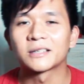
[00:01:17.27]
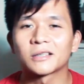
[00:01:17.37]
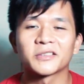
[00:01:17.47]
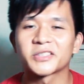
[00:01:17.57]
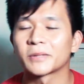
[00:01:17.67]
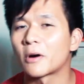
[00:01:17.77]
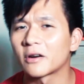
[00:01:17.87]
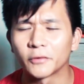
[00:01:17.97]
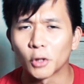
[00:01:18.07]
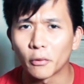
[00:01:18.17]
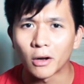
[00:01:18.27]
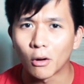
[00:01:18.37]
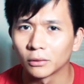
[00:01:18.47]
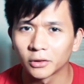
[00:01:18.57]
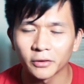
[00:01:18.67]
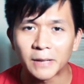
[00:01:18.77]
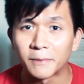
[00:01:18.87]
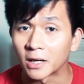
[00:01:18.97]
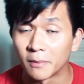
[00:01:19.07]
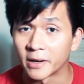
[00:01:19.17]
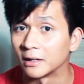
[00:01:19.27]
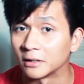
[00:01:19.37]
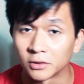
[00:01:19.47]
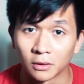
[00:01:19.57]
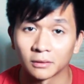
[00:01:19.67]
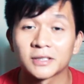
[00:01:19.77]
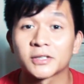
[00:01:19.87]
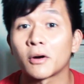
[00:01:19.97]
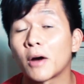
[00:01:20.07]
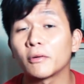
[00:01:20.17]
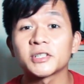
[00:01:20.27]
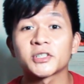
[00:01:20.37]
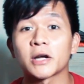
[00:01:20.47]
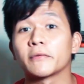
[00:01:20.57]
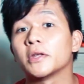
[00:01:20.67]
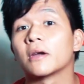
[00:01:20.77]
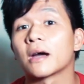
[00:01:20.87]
It's all just a part of growing older and becoming an adult. So I want to share with you